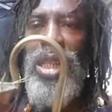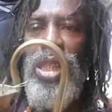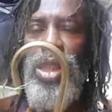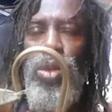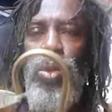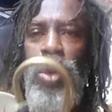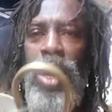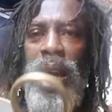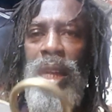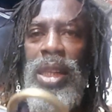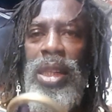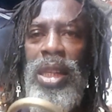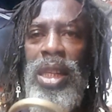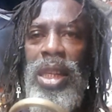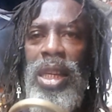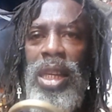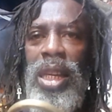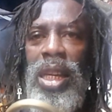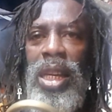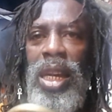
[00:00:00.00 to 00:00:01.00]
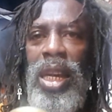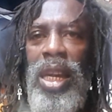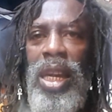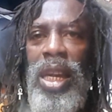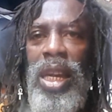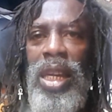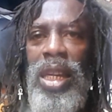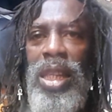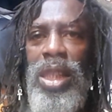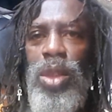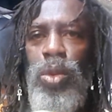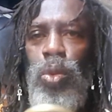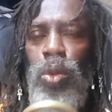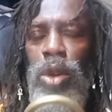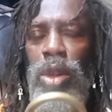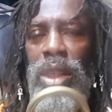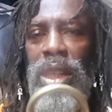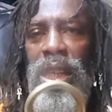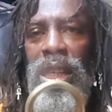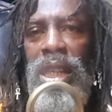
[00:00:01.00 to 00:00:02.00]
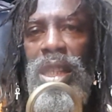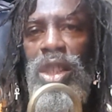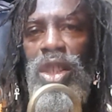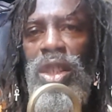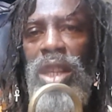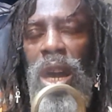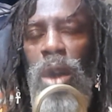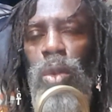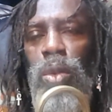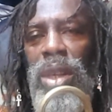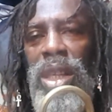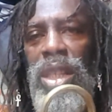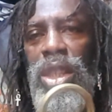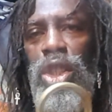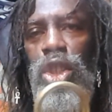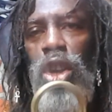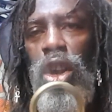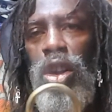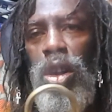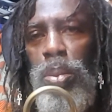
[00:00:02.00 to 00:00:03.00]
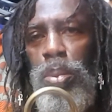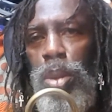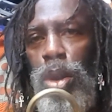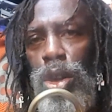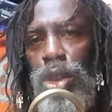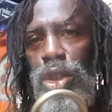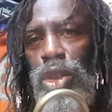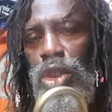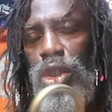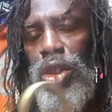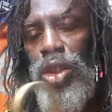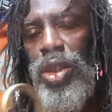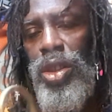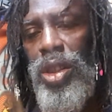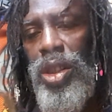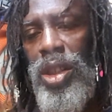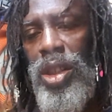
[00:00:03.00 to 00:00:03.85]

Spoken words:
this one, it's what's known as sucker punch.